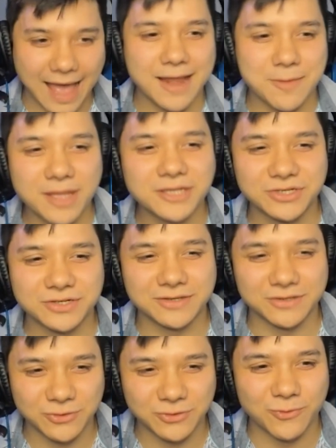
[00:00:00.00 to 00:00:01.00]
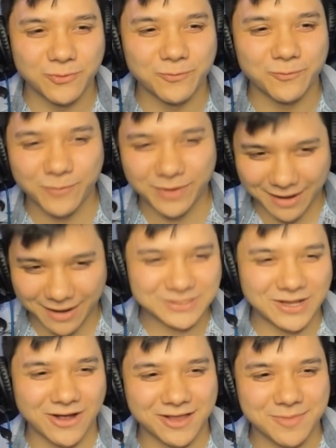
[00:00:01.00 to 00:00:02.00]
I had mentioned you when I was
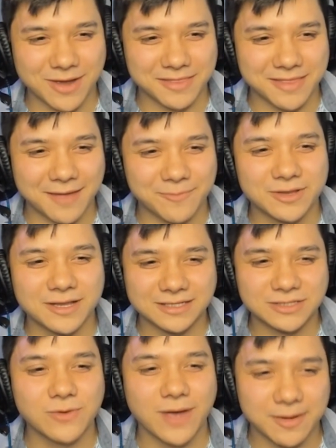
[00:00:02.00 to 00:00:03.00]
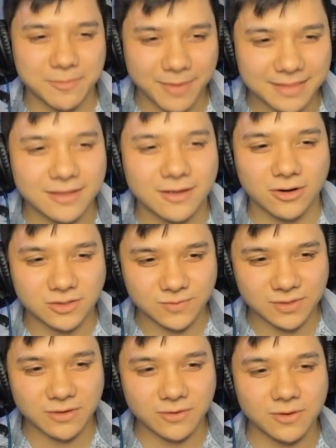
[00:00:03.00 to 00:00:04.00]
talking about that because you had made the
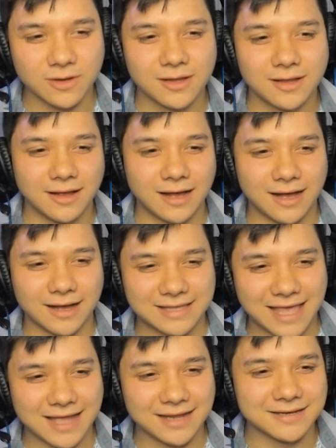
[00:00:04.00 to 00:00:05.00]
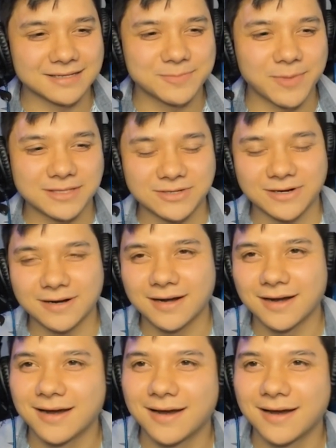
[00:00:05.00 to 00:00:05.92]
Arduino candy dispenser.